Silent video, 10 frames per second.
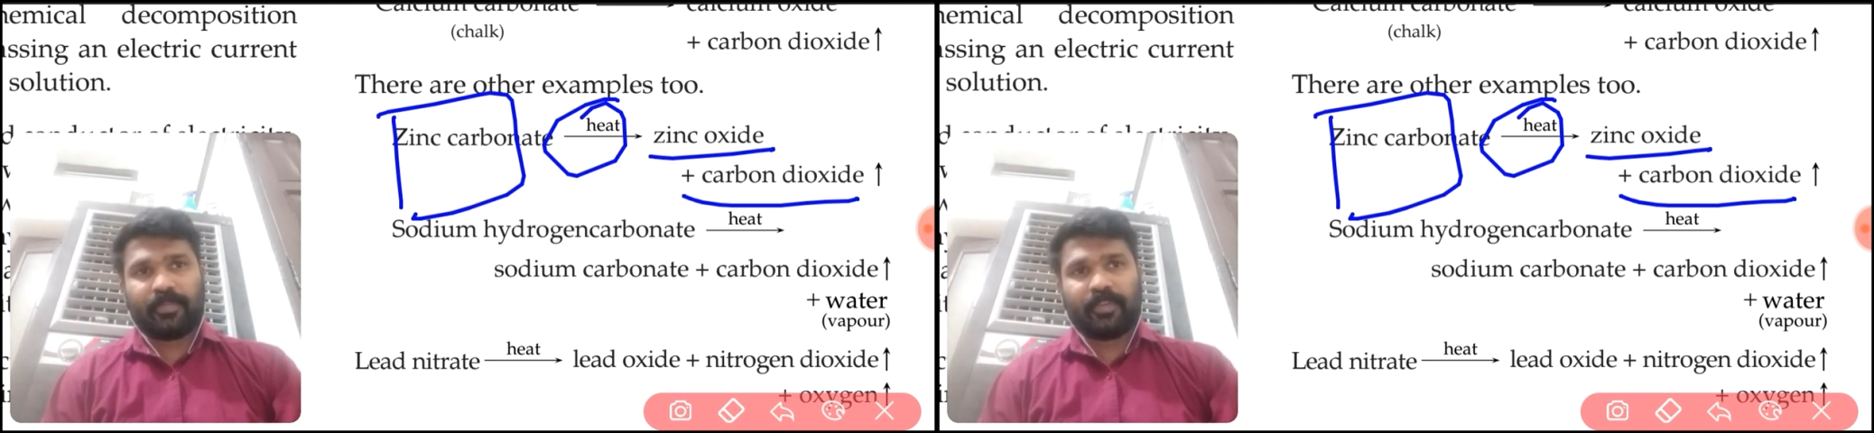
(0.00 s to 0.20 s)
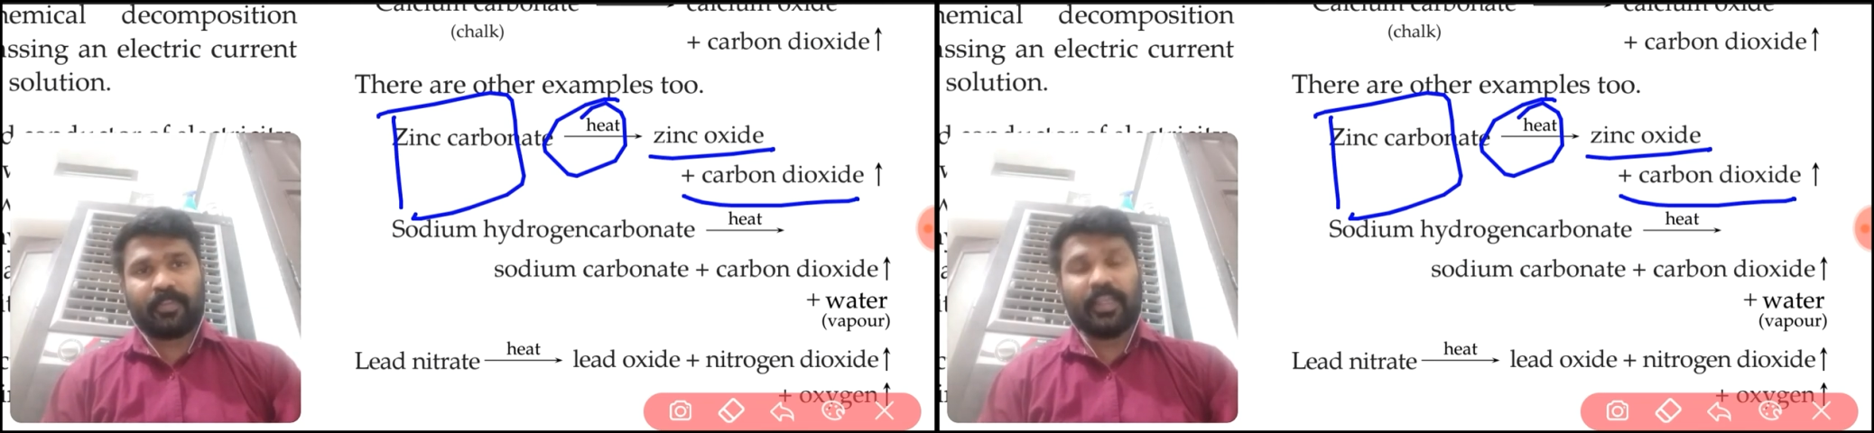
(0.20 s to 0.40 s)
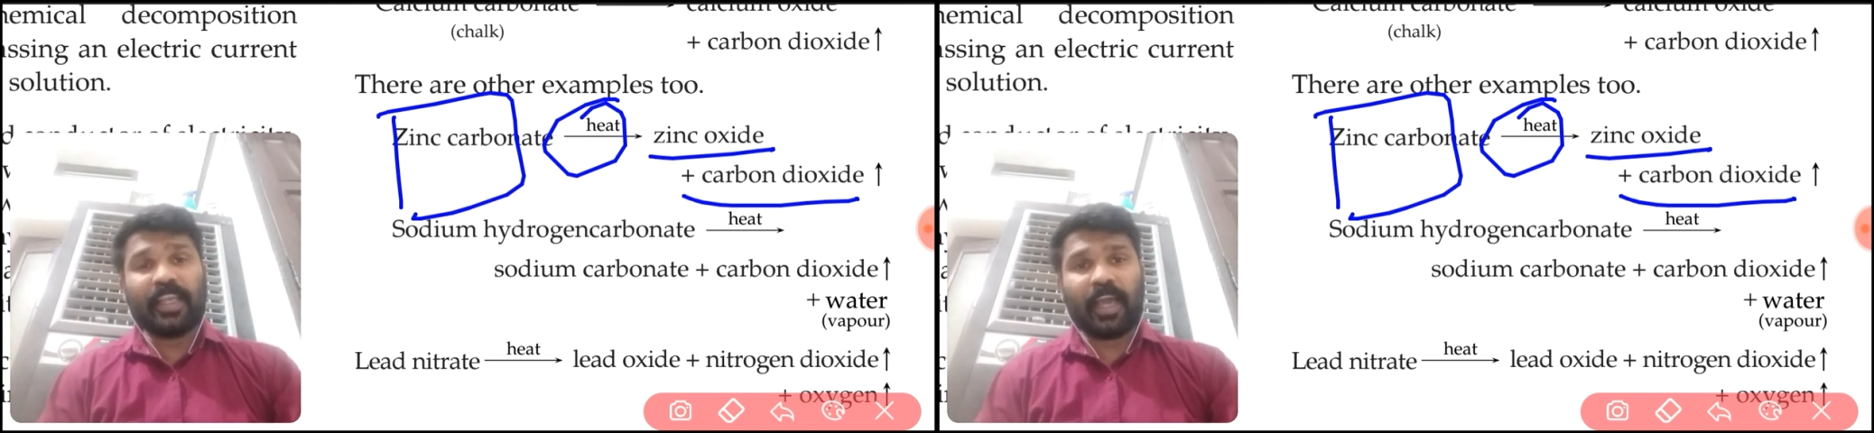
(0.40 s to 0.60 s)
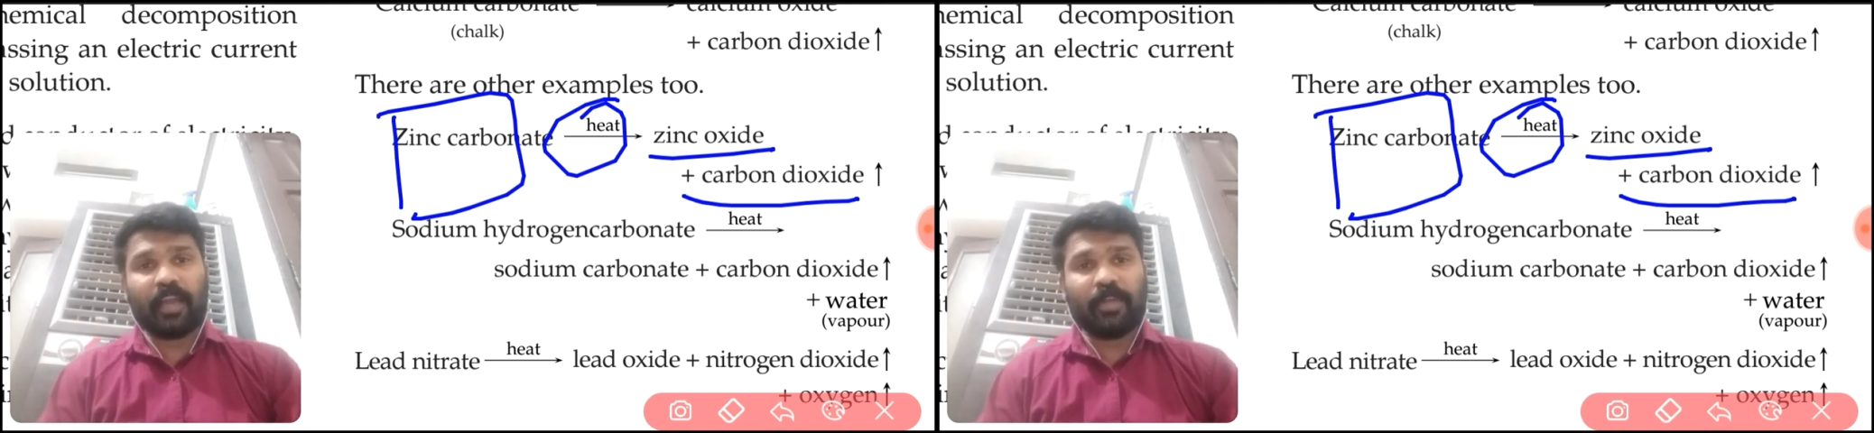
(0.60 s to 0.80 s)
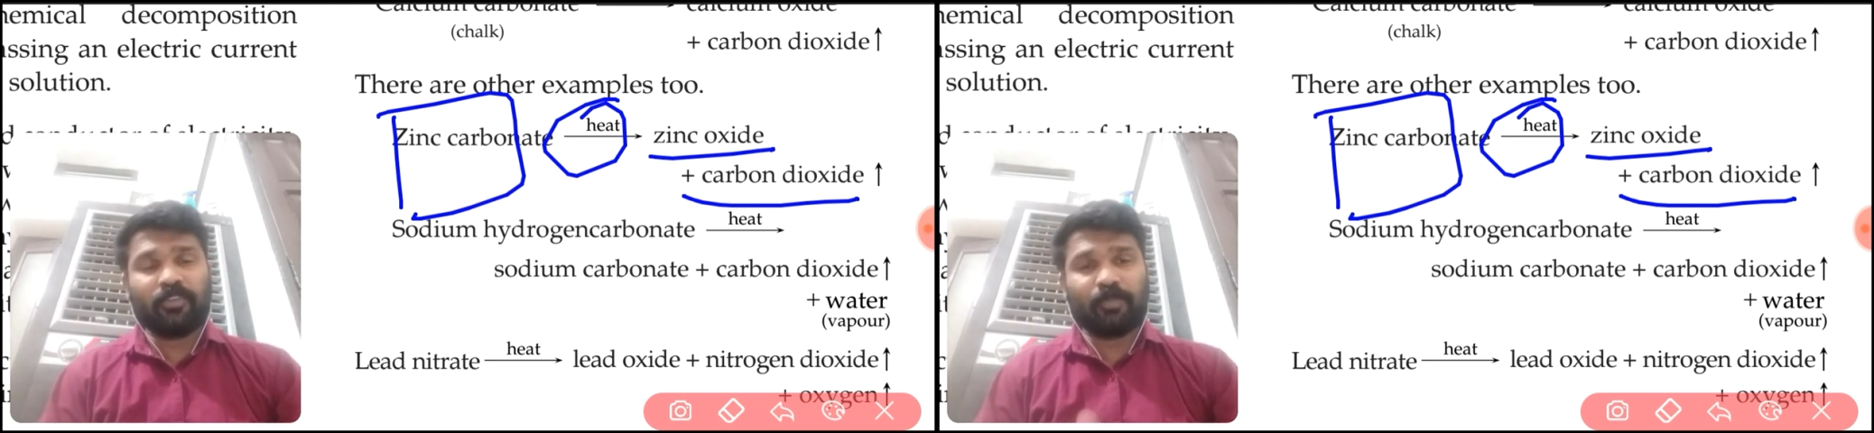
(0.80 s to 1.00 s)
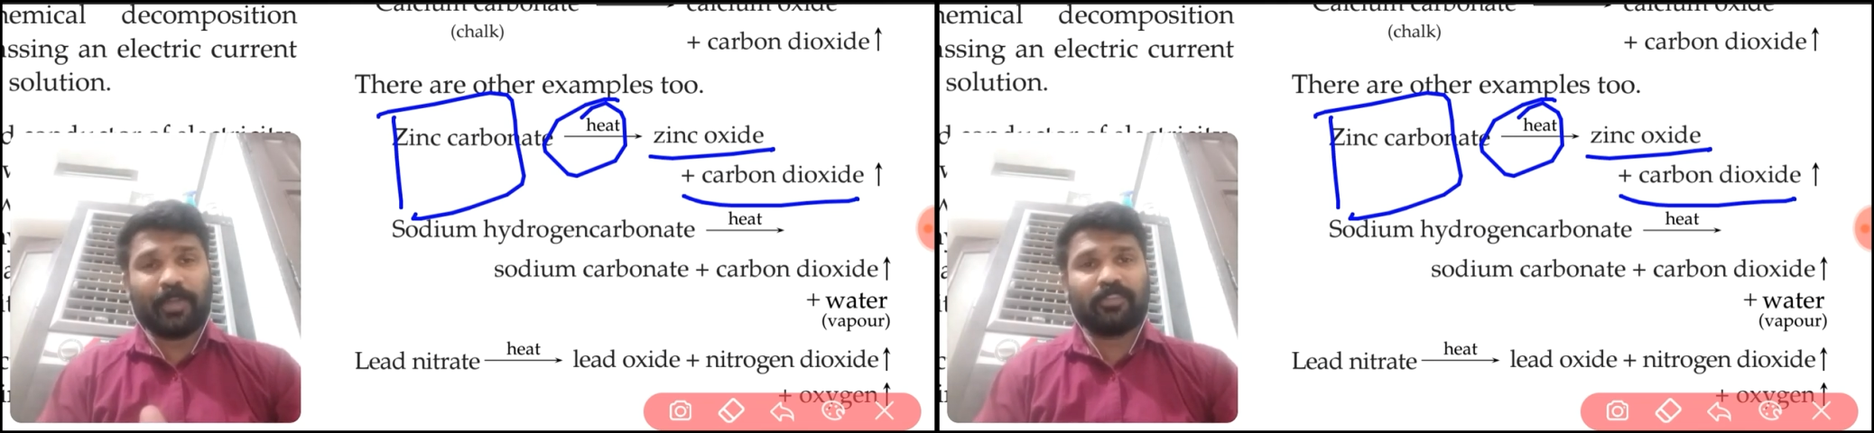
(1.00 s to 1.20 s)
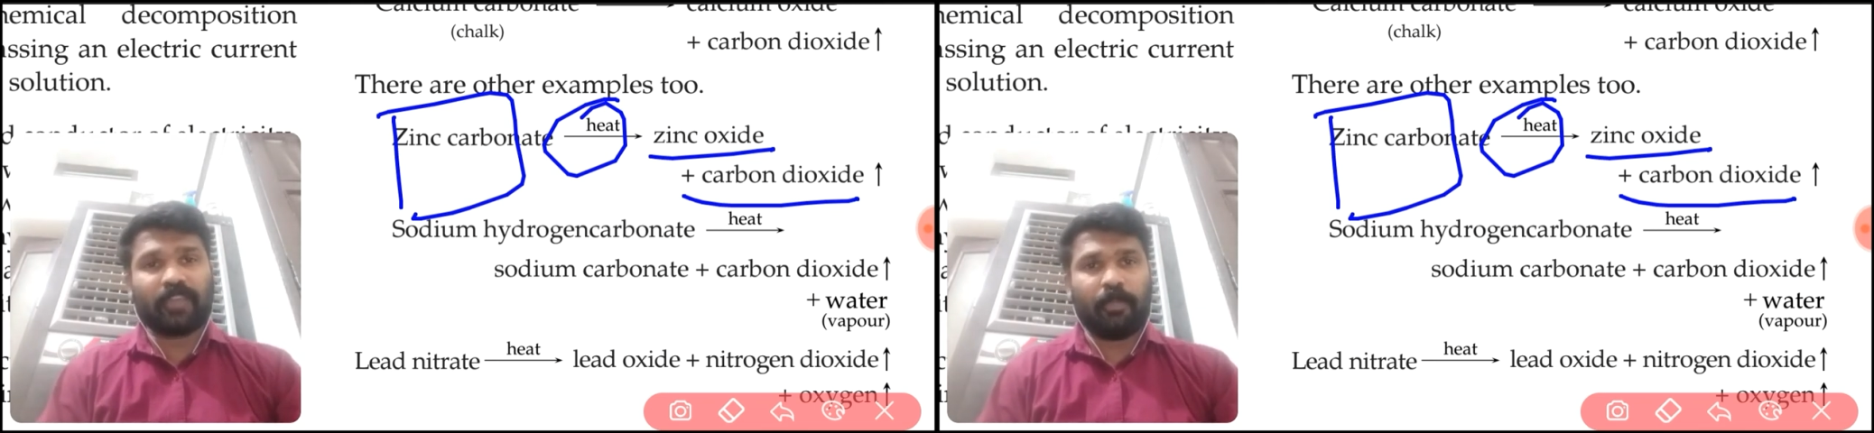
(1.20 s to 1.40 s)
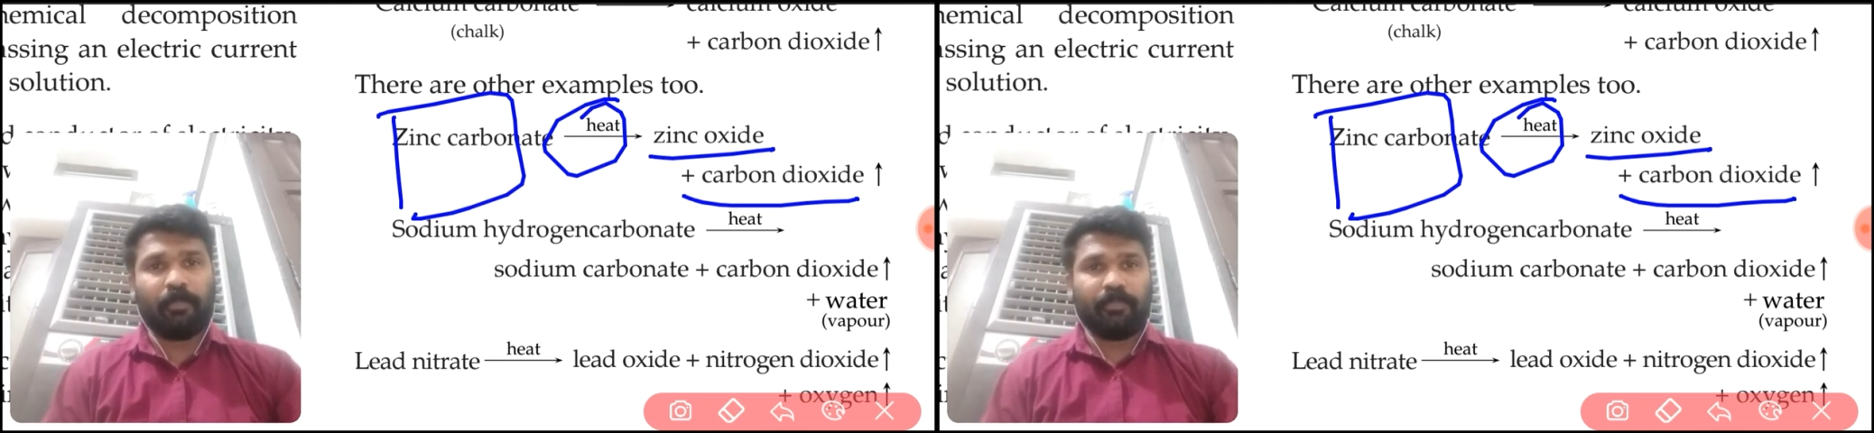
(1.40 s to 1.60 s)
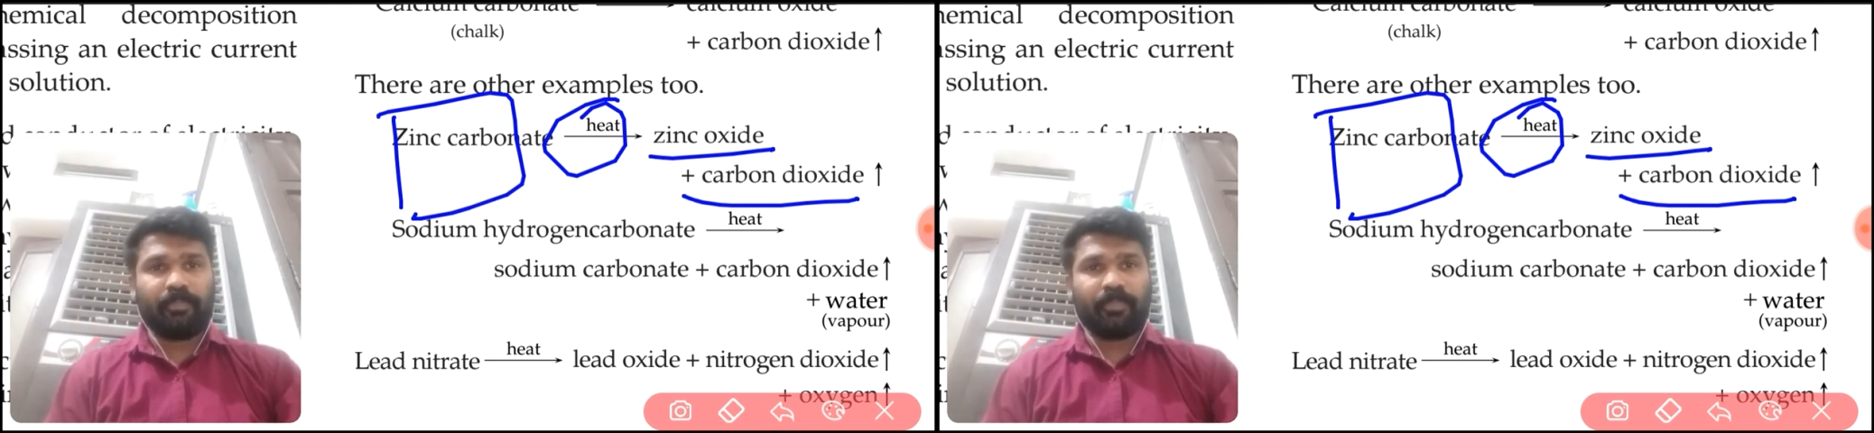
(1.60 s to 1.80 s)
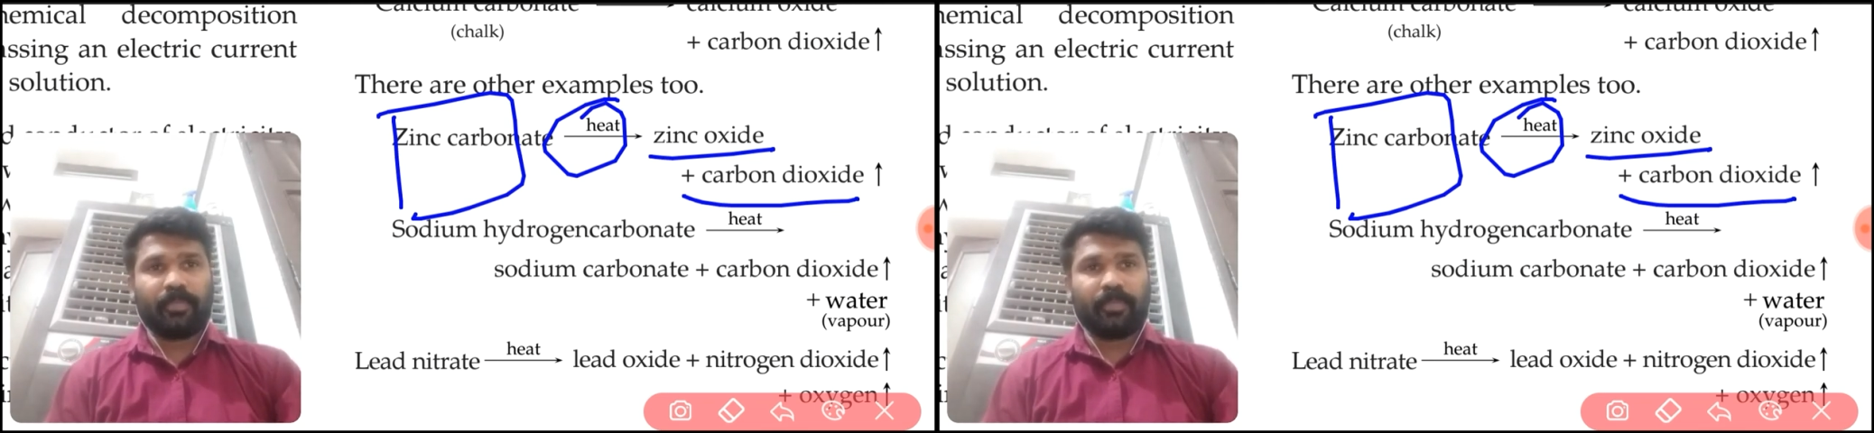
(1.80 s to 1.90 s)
Zinc carbonate splits up.